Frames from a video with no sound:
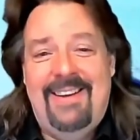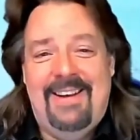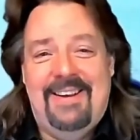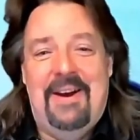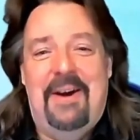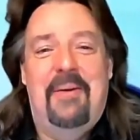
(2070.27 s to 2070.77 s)
you
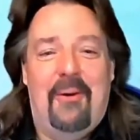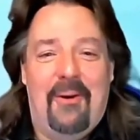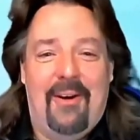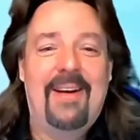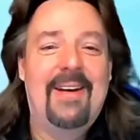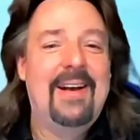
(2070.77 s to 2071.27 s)
know,
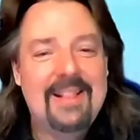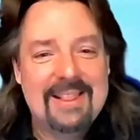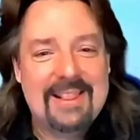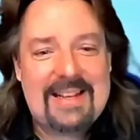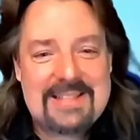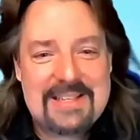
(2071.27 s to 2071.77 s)
or
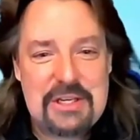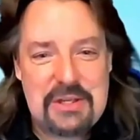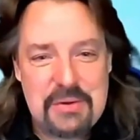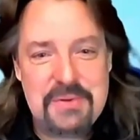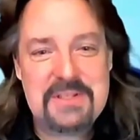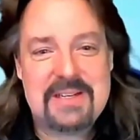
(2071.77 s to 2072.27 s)
let's
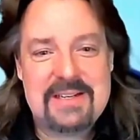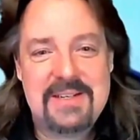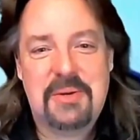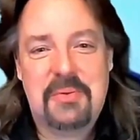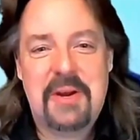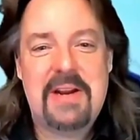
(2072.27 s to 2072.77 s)
use it to
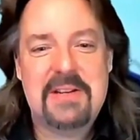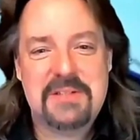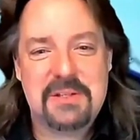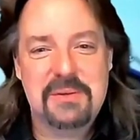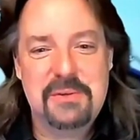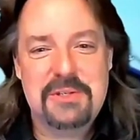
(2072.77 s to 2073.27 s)
create a
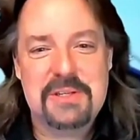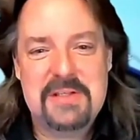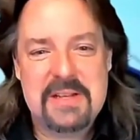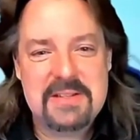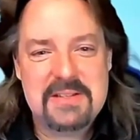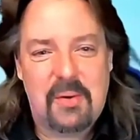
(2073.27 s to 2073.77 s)
solution
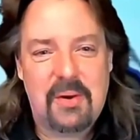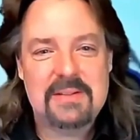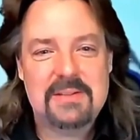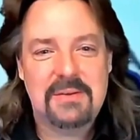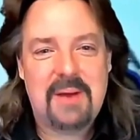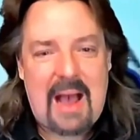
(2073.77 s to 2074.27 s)
that's going
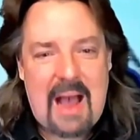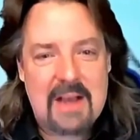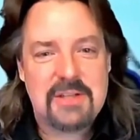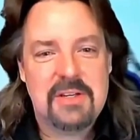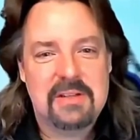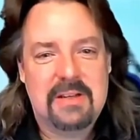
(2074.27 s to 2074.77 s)
to
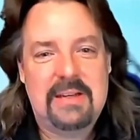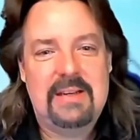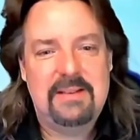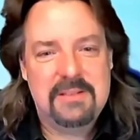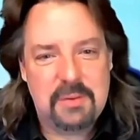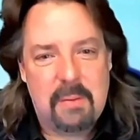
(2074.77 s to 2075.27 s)
actually
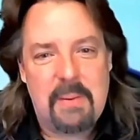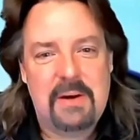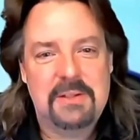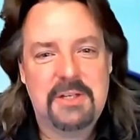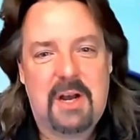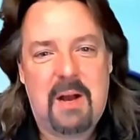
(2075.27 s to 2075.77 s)
do a
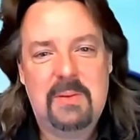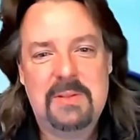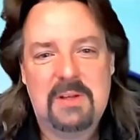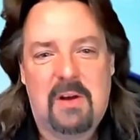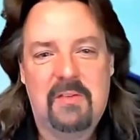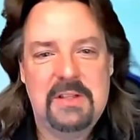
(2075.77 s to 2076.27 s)
better job at
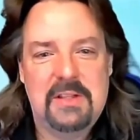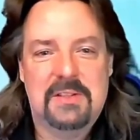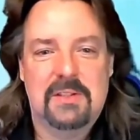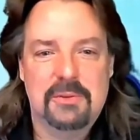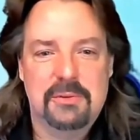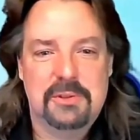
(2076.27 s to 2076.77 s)
solving the
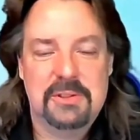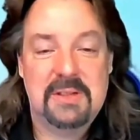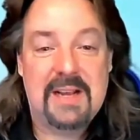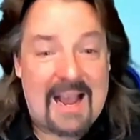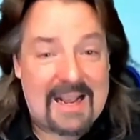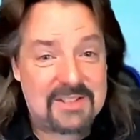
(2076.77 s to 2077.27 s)
solution
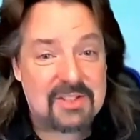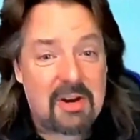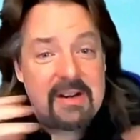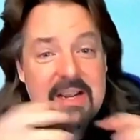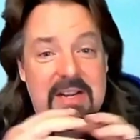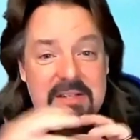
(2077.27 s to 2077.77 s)
and
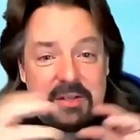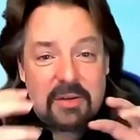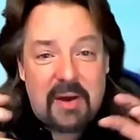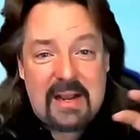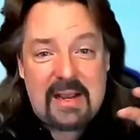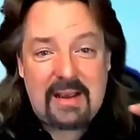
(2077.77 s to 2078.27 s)
start
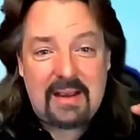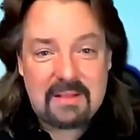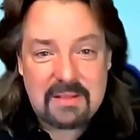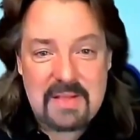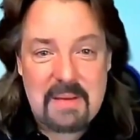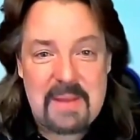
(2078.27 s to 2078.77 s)
integrating
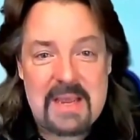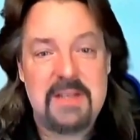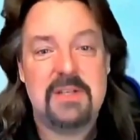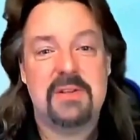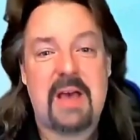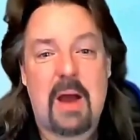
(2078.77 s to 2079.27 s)
them
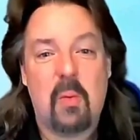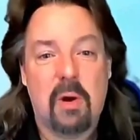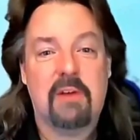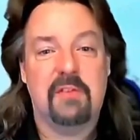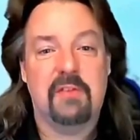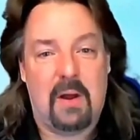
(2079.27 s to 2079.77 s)
into that
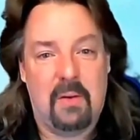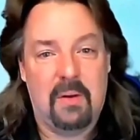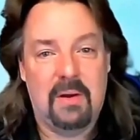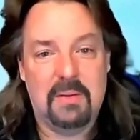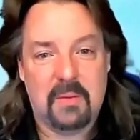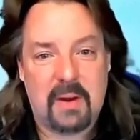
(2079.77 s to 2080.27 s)
workflow,
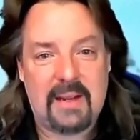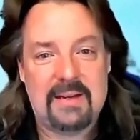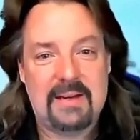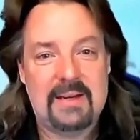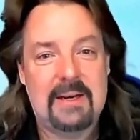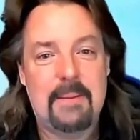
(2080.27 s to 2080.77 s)
right?
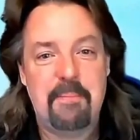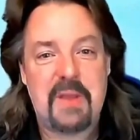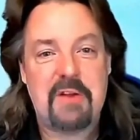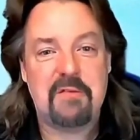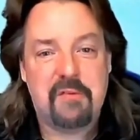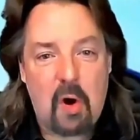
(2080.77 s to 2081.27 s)

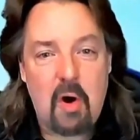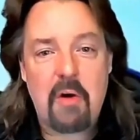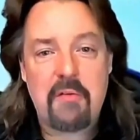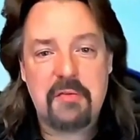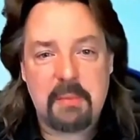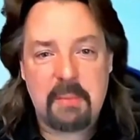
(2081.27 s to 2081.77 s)

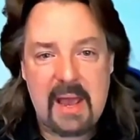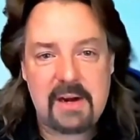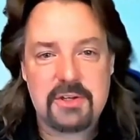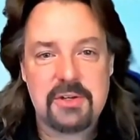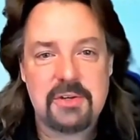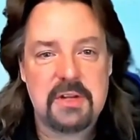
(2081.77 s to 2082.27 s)
Involve the
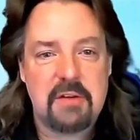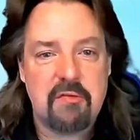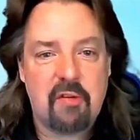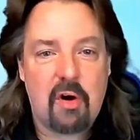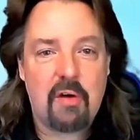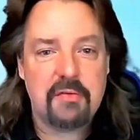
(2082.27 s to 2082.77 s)
managers,
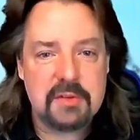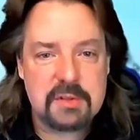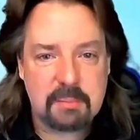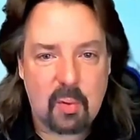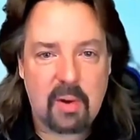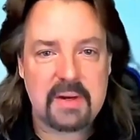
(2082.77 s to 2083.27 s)
involve the
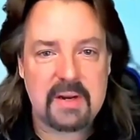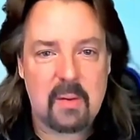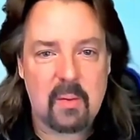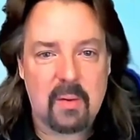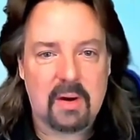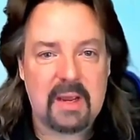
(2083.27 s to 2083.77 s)
support
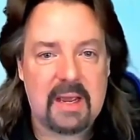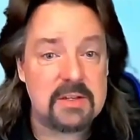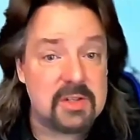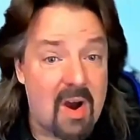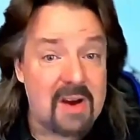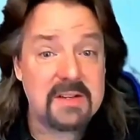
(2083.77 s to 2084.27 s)
network, and
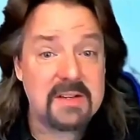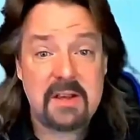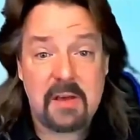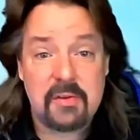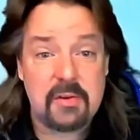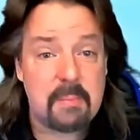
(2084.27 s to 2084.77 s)
talk to the
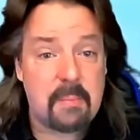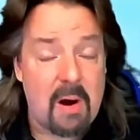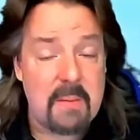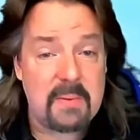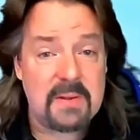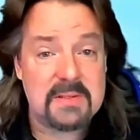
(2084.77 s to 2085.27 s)
other
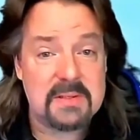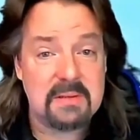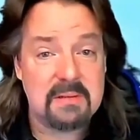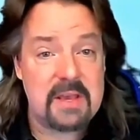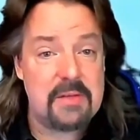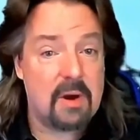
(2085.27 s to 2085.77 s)
departments,
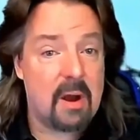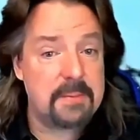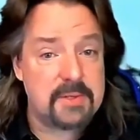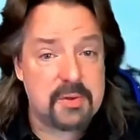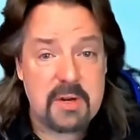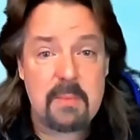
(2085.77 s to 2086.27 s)
either
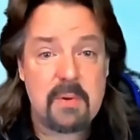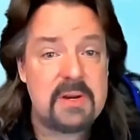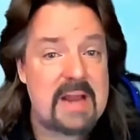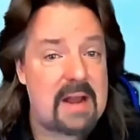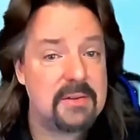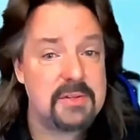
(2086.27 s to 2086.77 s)
upstream or
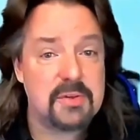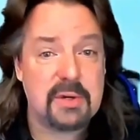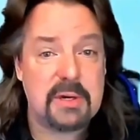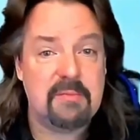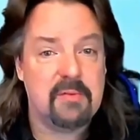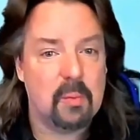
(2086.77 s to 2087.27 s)

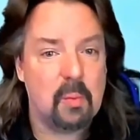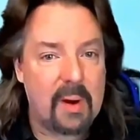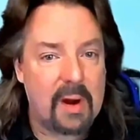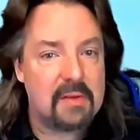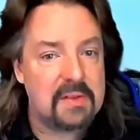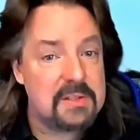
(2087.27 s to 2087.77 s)
downstream from
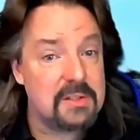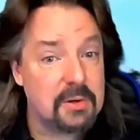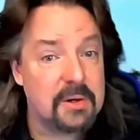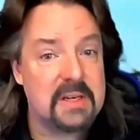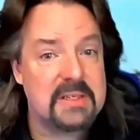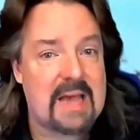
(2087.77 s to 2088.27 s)
where this
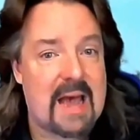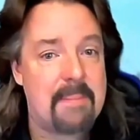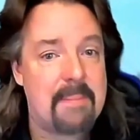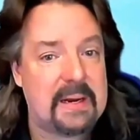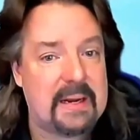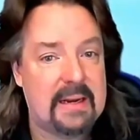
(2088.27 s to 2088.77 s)
learning is
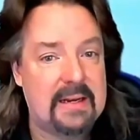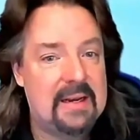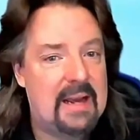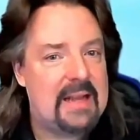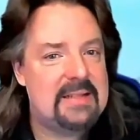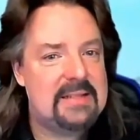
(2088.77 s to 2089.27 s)
happening,
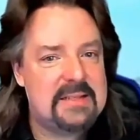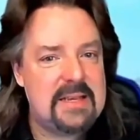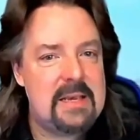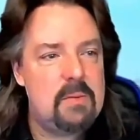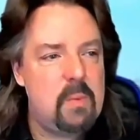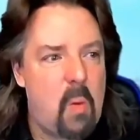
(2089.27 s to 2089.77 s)
and
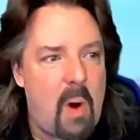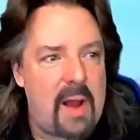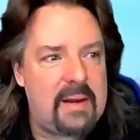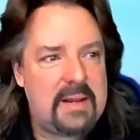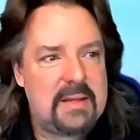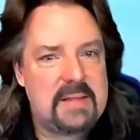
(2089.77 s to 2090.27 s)
see
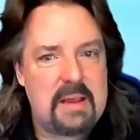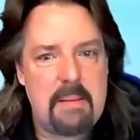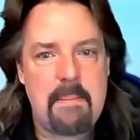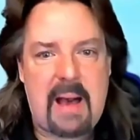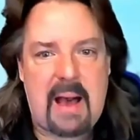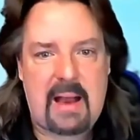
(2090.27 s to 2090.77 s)
what is
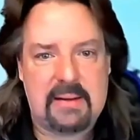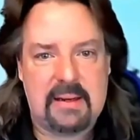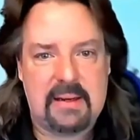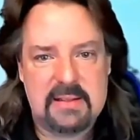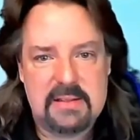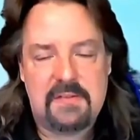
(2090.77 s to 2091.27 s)

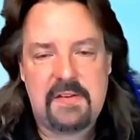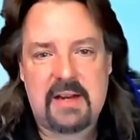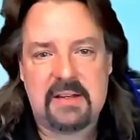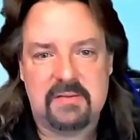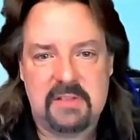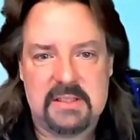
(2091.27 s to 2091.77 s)
impacting its
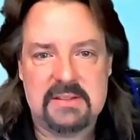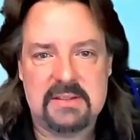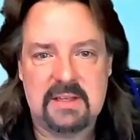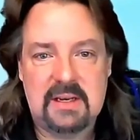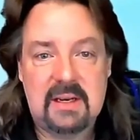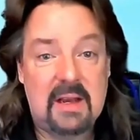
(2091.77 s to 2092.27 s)
effectiveness
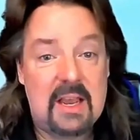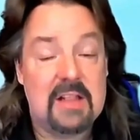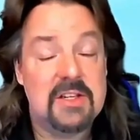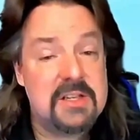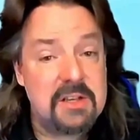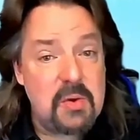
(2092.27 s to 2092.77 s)

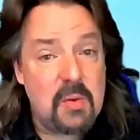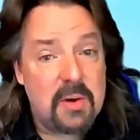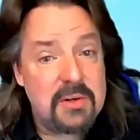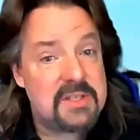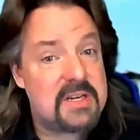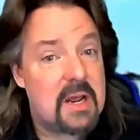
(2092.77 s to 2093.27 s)
until you
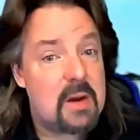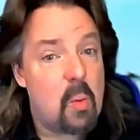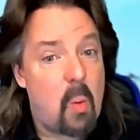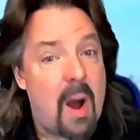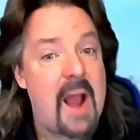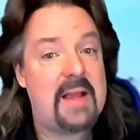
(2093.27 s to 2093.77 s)
understand
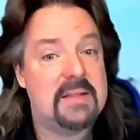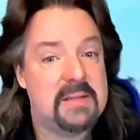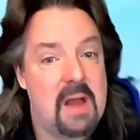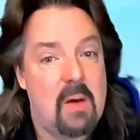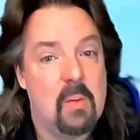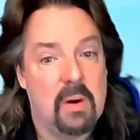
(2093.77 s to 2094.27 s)
why it's
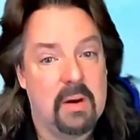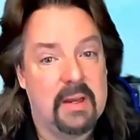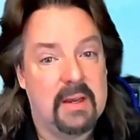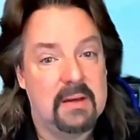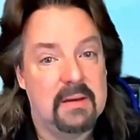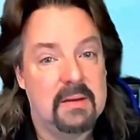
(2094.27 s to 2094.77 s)
not
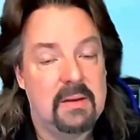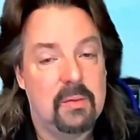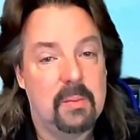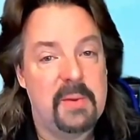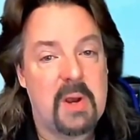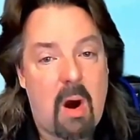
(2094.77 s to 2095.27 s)
working, you will
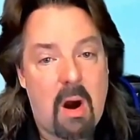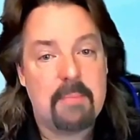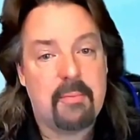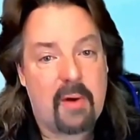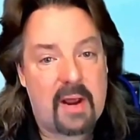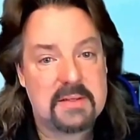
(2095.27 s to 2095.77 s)
be hard
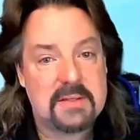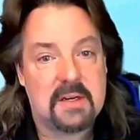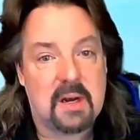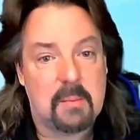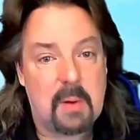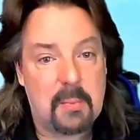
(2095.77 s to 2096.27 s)
pressed to
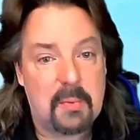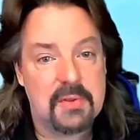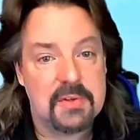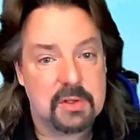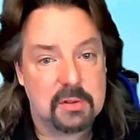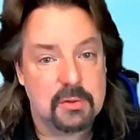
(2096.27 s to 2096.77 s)
come up with a
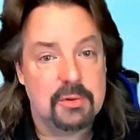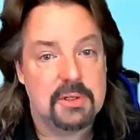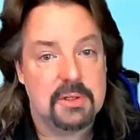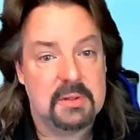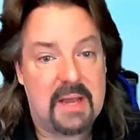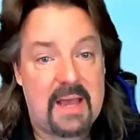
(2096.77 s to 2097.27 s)

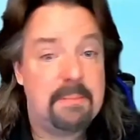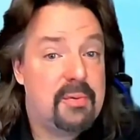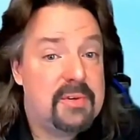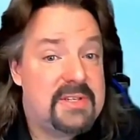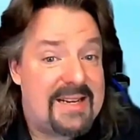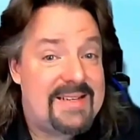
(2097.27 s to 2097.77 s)
solution and
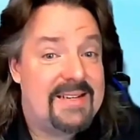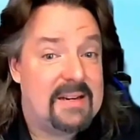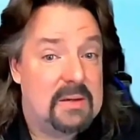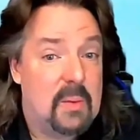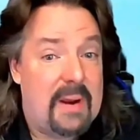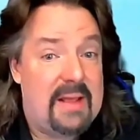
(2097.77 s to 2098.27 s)
present it in
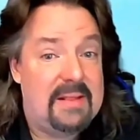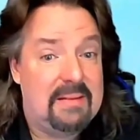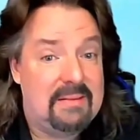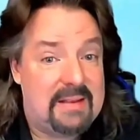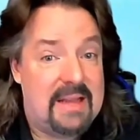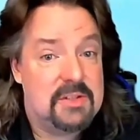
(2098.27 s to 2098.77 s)
a way that
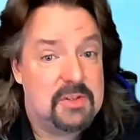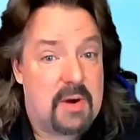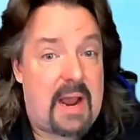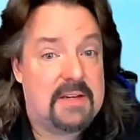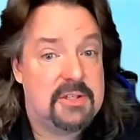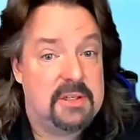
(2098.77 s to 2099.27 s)
gets
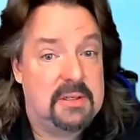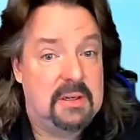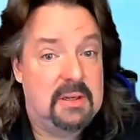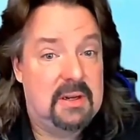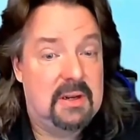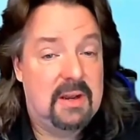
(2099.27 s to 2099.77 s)
traction.
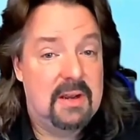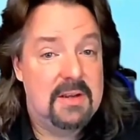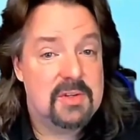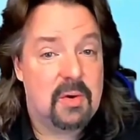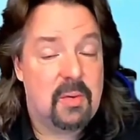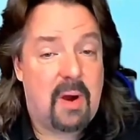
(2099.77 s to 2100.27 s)

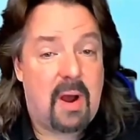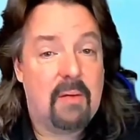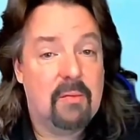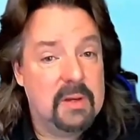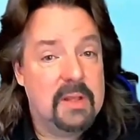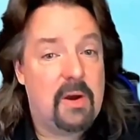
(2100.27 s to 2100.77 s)
So I
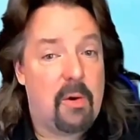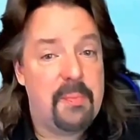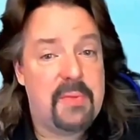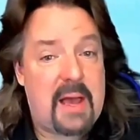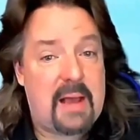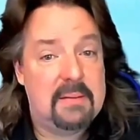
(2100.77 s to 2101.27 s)
really hope
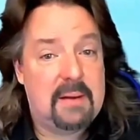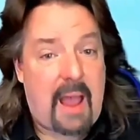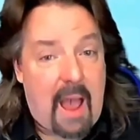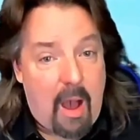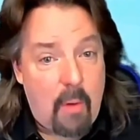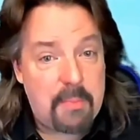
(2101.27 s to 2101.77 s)
that
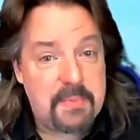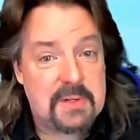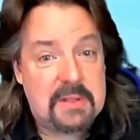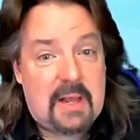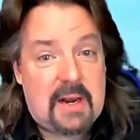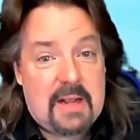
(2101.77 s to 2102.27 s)
helps
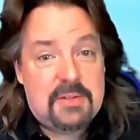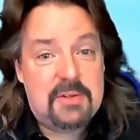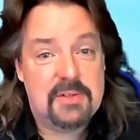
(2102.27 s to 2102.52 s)
and that answers